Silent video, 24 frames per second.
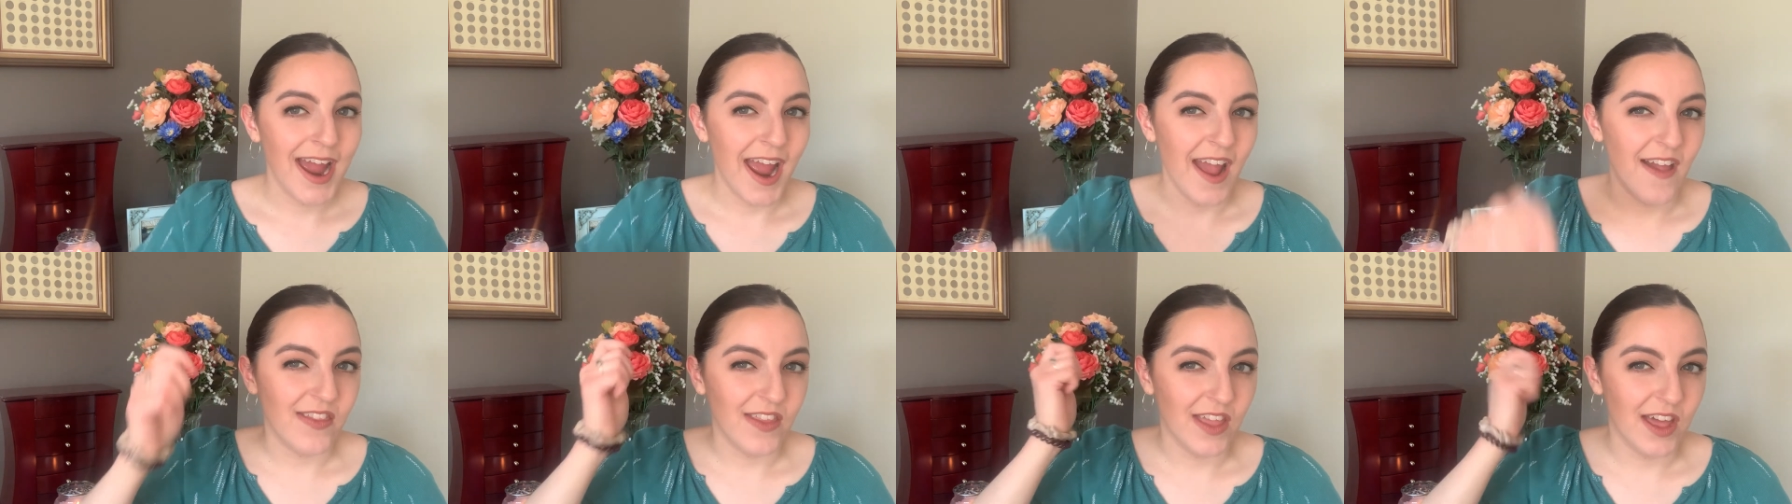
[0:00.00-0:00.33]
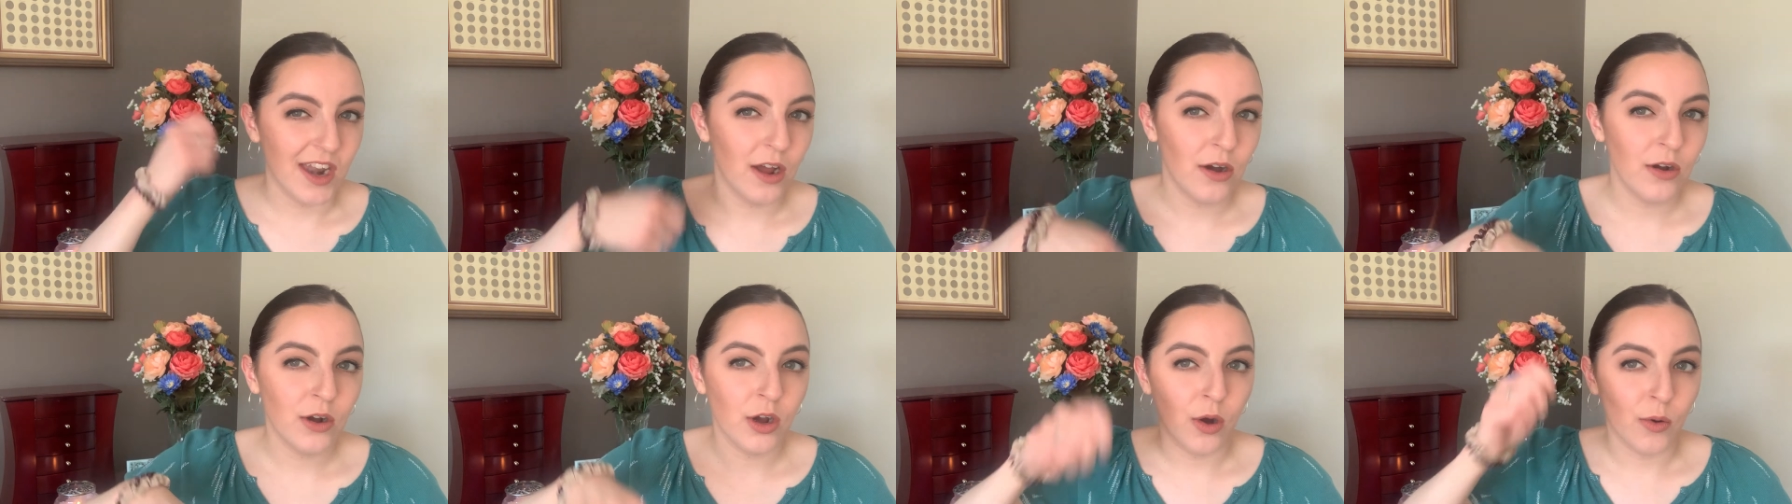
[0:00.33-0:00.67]
and
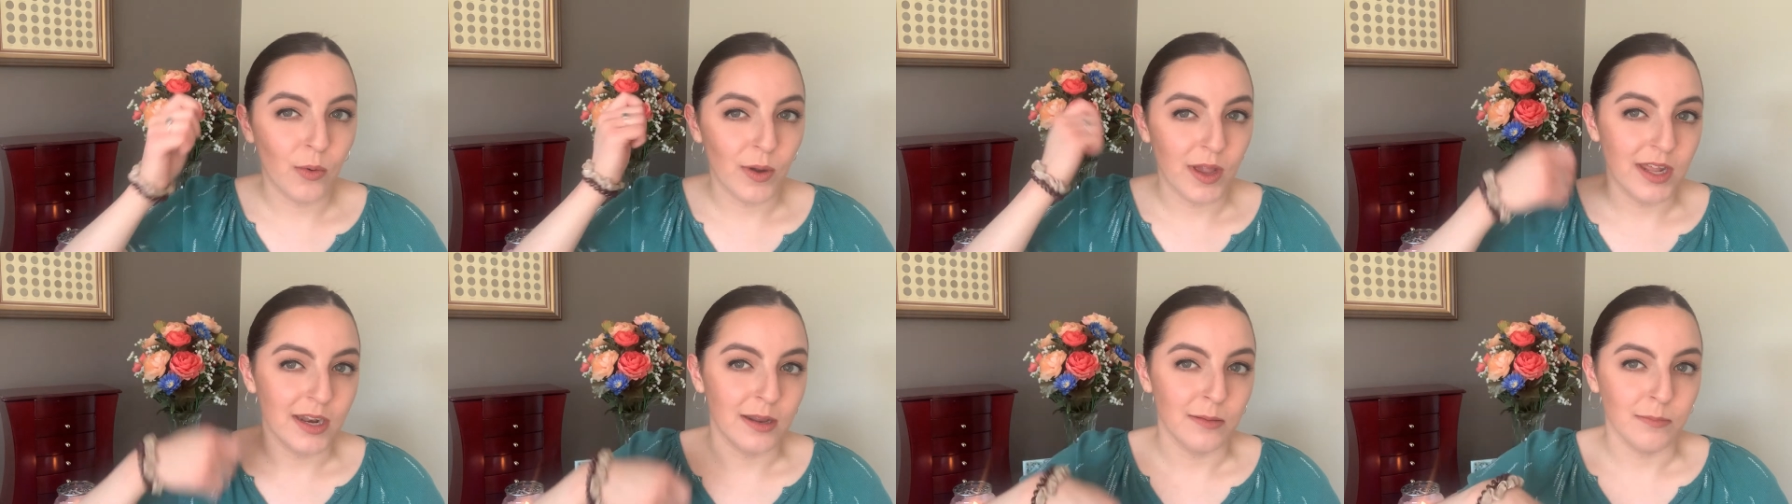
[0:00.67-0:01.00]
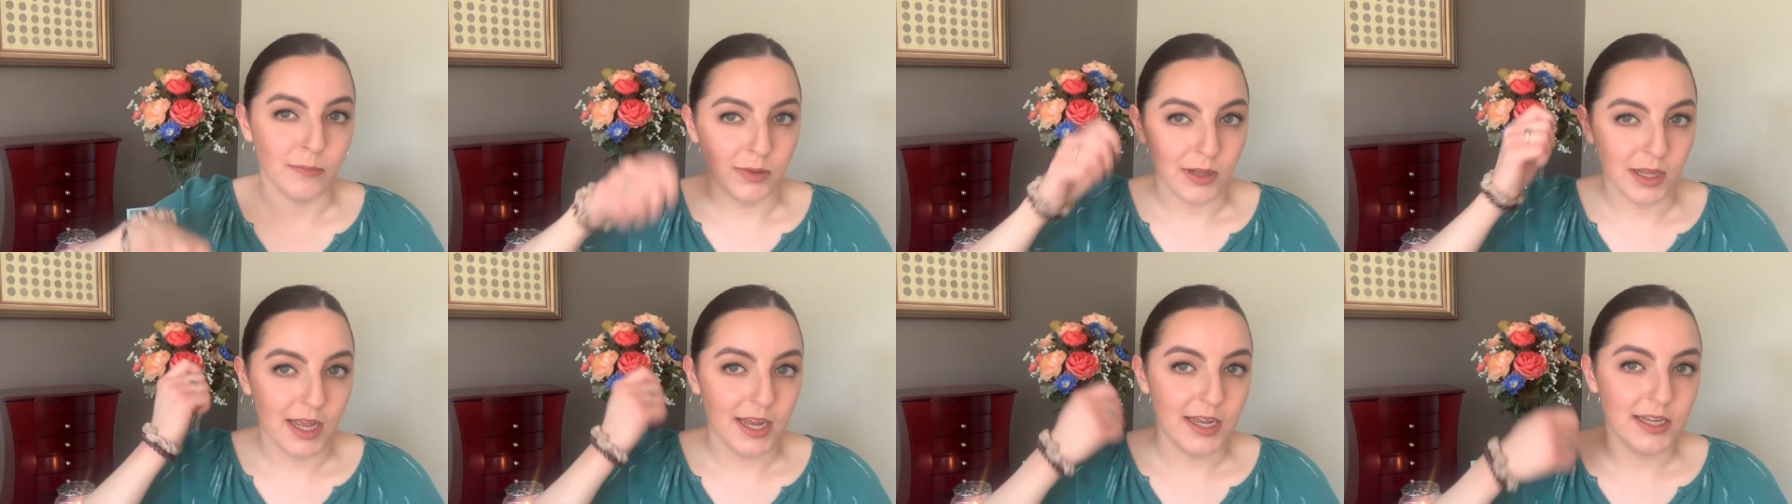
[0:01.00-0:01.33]
then I'll go in and
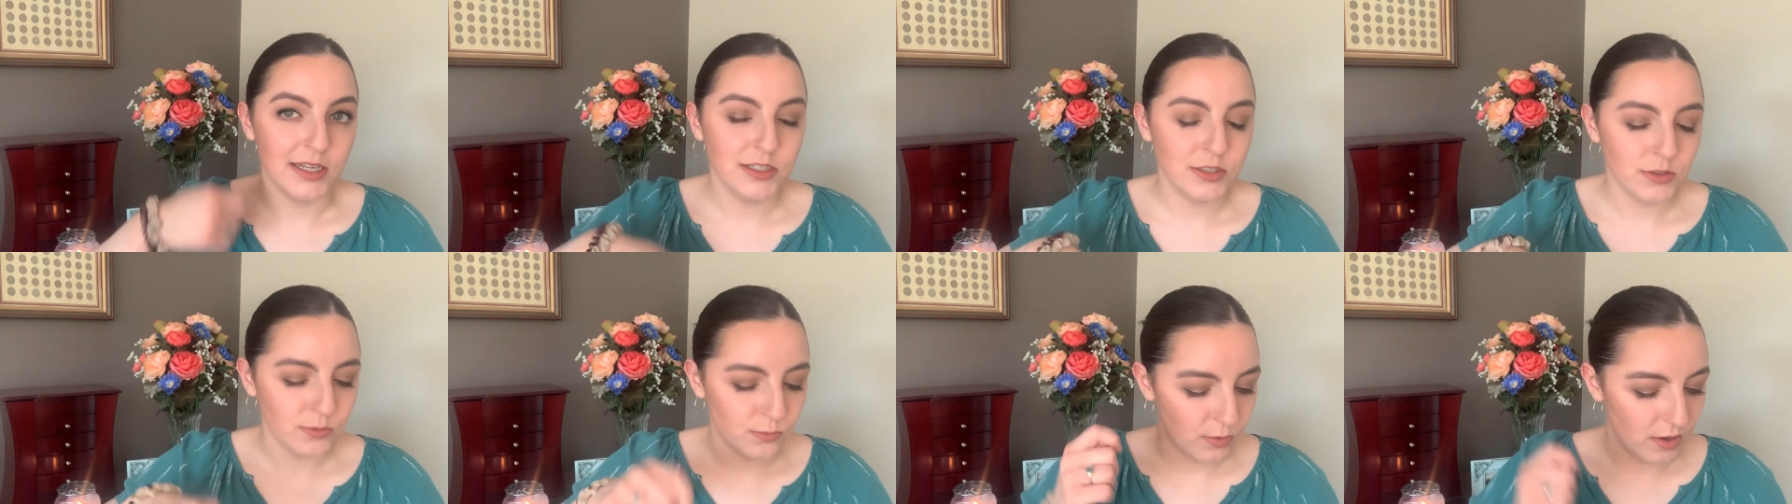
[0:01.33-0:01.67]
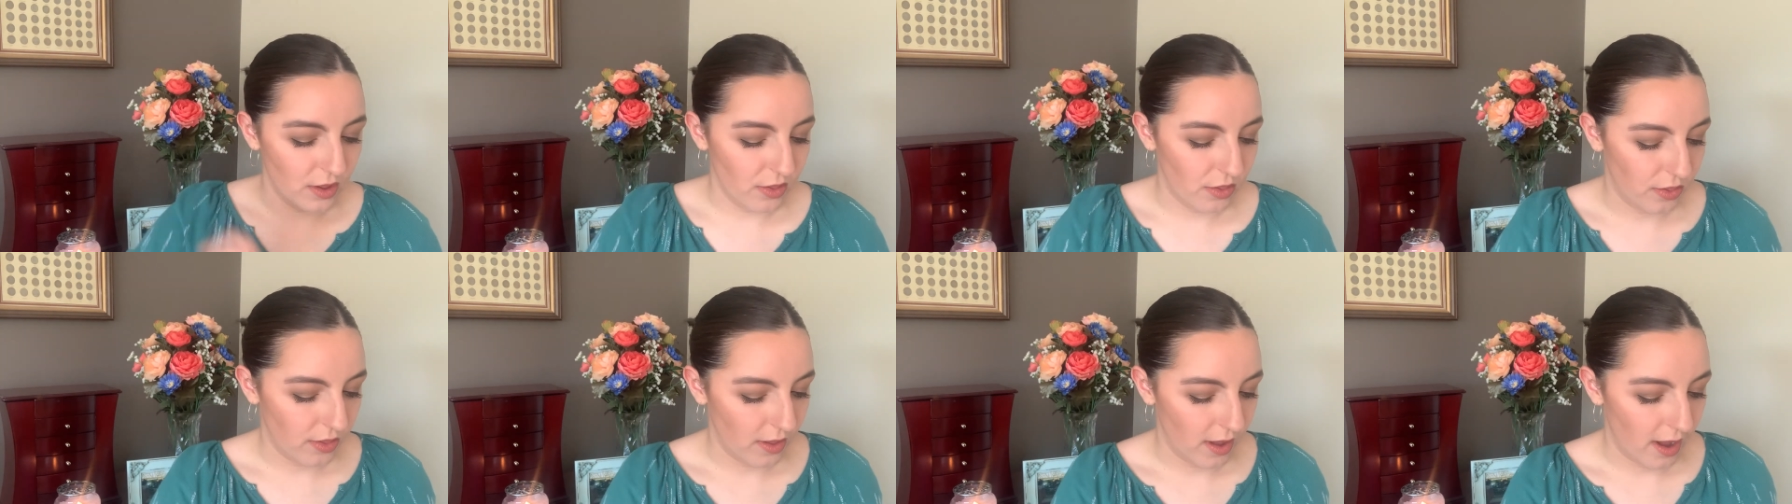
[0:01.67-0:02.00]
blend
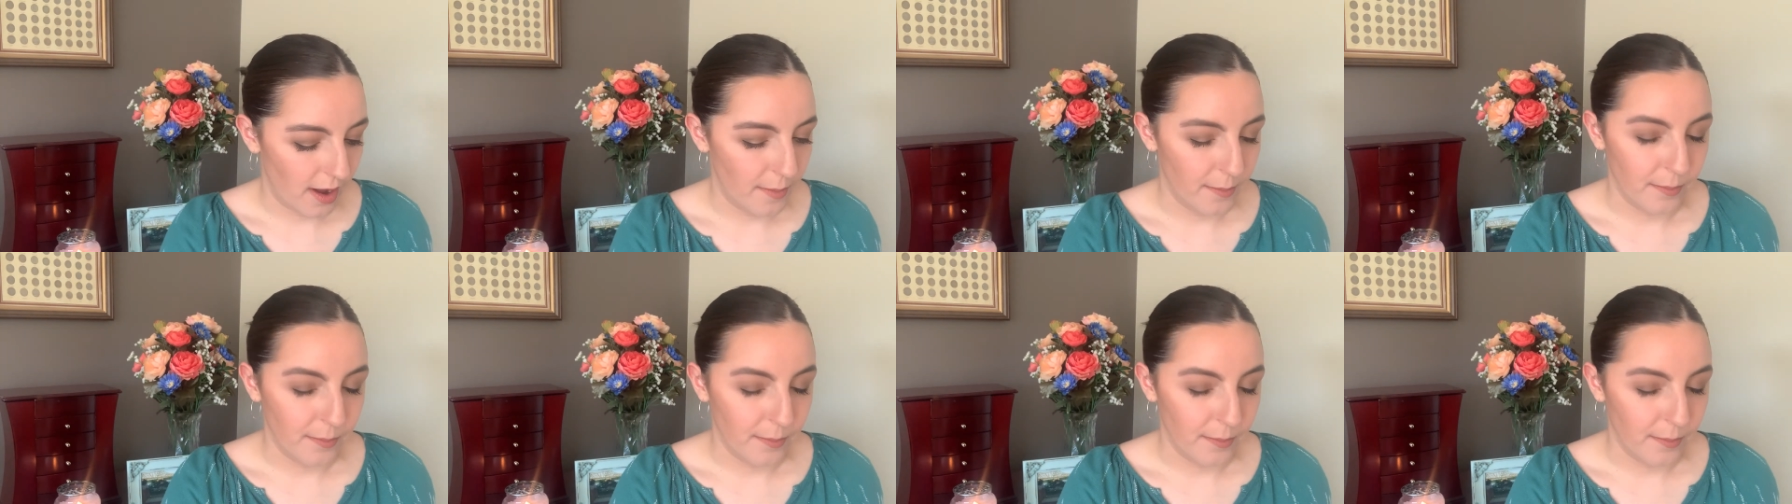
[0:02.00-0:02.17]
with